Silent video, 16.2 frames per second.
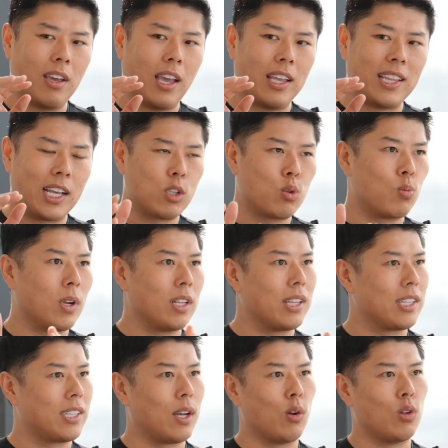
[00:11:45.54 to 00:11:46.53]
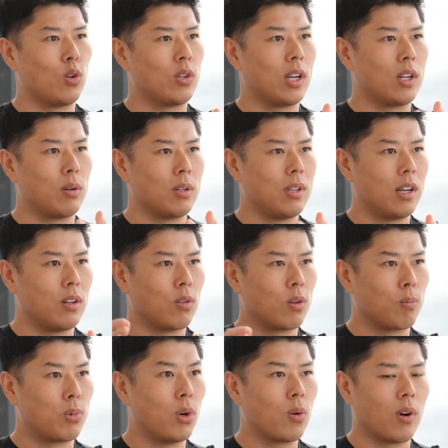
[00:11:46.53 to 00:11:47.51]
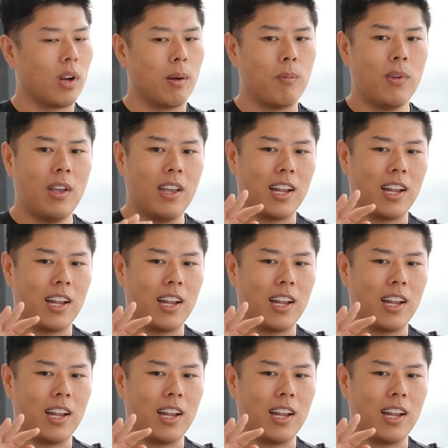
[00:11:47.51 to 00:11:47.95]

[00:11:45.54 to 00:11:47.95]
and that's how I learned how to program.